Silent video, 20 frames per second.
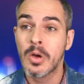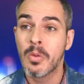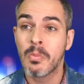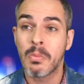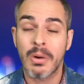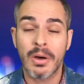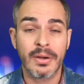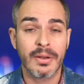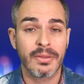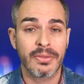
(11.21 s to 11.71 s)

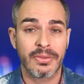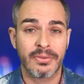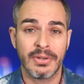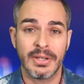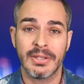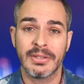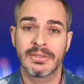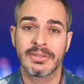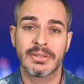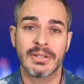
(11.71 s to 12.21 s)
Model
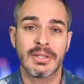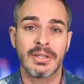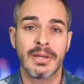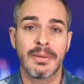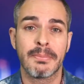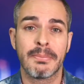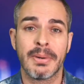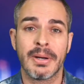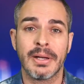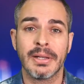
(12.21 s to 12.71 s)
3 is
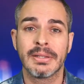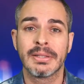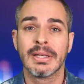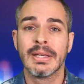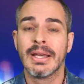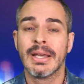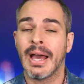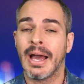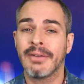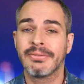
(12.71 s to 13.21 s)
kicking butt.
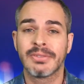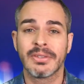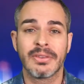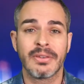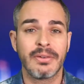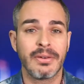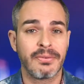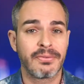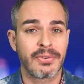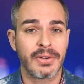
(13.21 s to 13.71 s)
After the
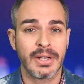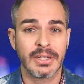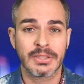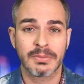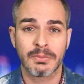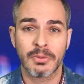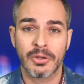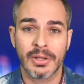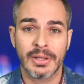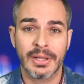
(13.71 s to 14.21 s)
refresh,
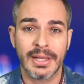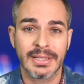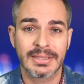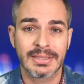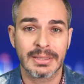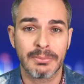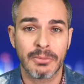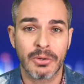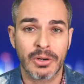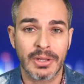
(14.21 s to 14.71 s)
Model S
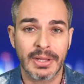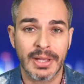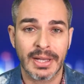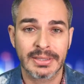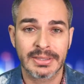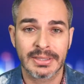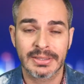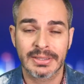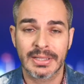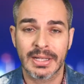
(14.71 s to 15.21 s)
and Model
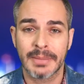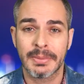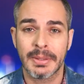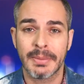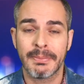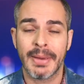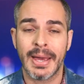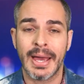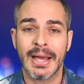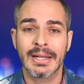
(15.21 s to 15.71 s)
X is coming
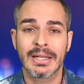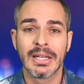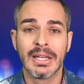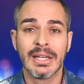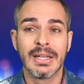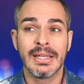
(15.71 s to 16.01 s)
back.